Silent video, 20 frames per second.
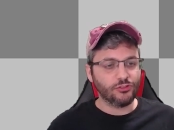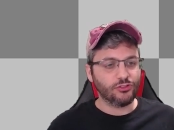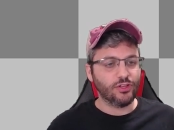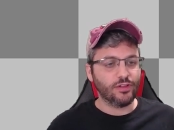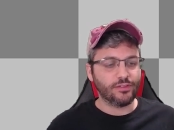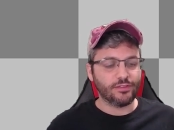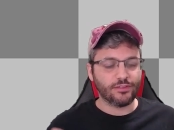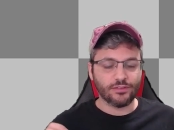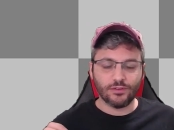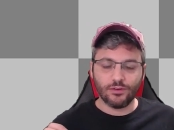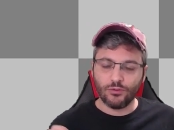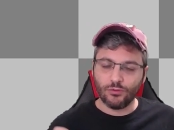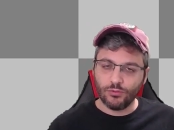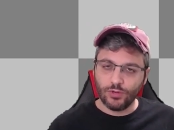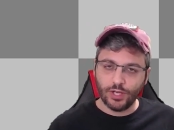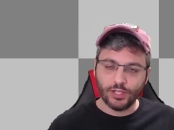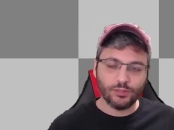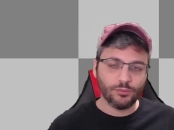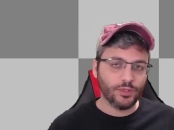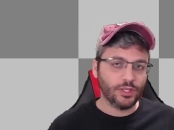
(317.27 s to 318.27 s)
just
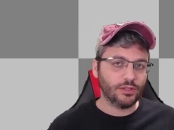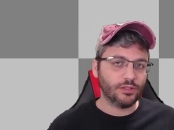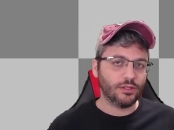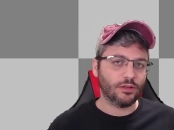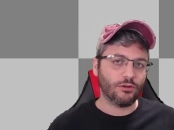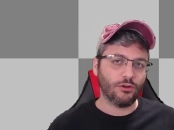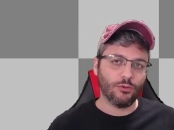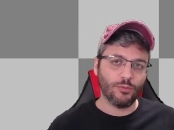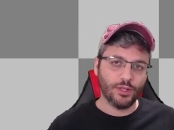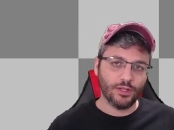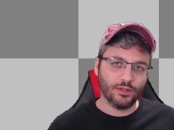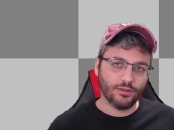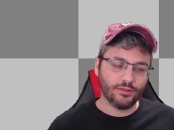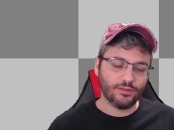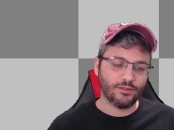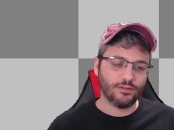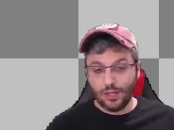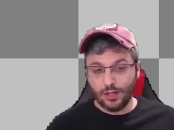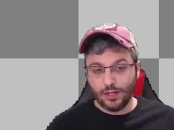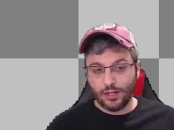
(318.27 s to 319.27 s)
write me in the
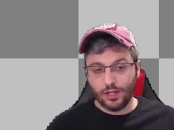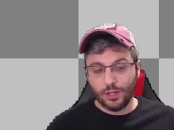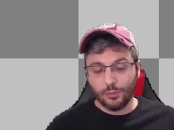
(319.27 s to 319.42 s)
comments.